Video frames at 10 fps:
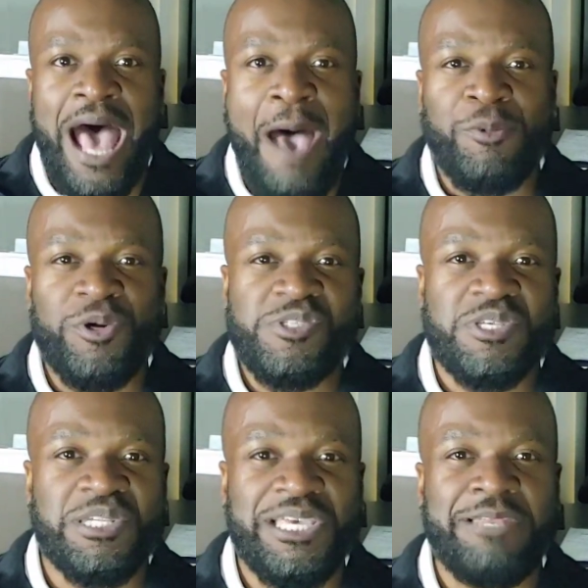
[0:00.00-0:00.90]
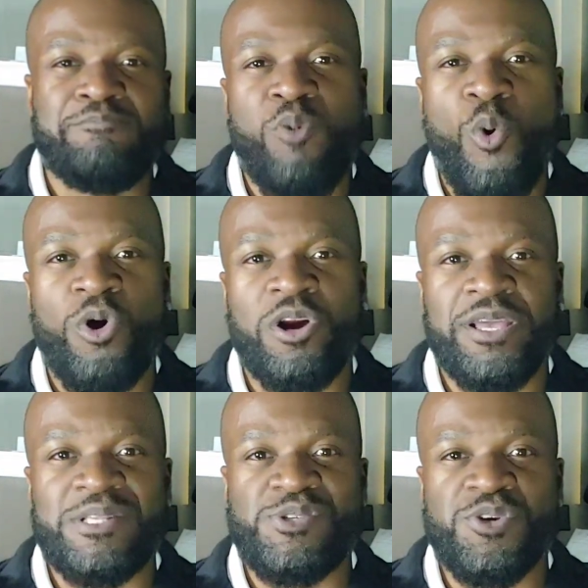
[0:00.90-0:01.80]
I'm going to lean more
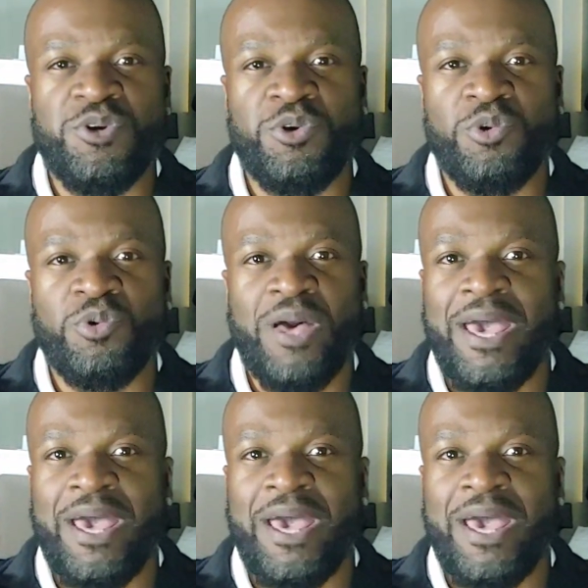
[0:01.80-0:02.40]
into,